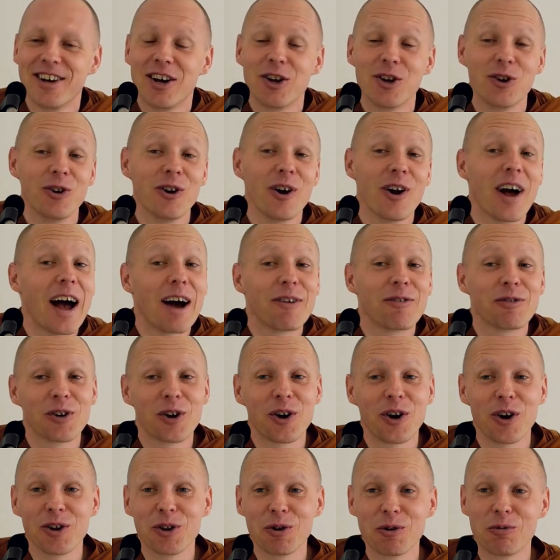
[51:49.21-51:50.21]
You don't have to
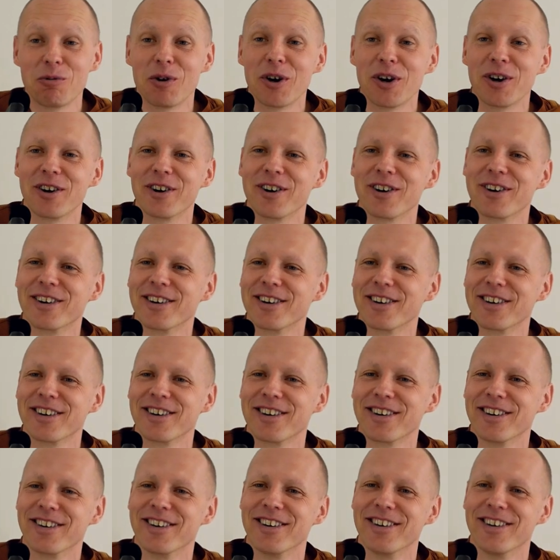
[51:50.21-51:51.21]
go to
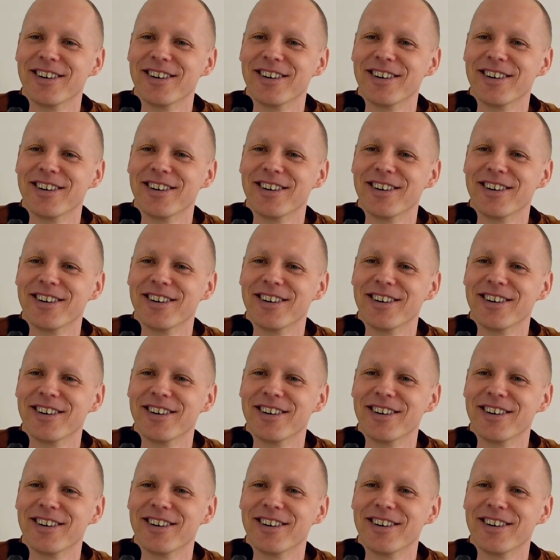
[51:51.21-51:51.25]
work.